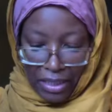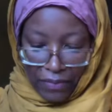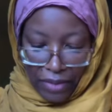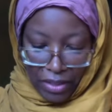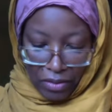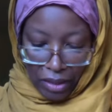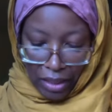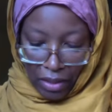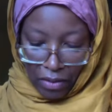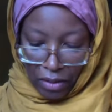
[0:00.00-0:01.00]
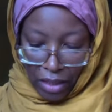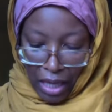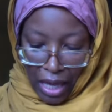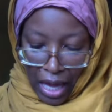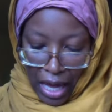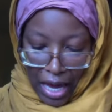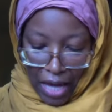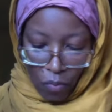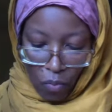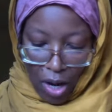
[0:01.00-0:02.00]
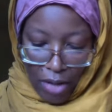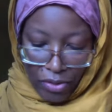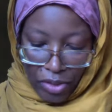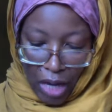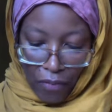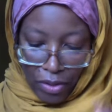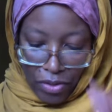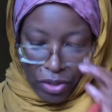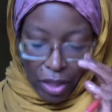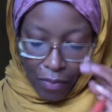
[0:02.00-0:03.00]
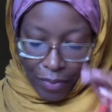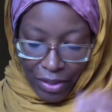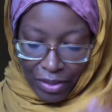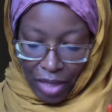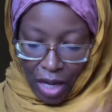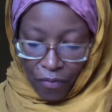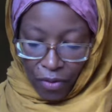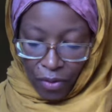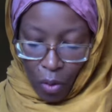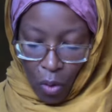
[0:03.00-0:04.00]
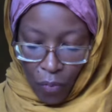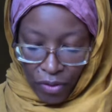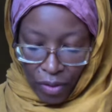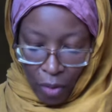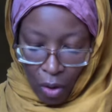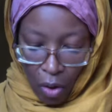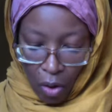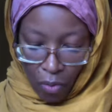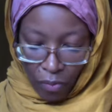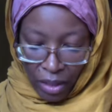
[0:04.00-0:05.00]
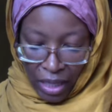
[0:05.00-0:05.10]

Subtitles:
of Israel, and one sovereign shall be sovereign over them all,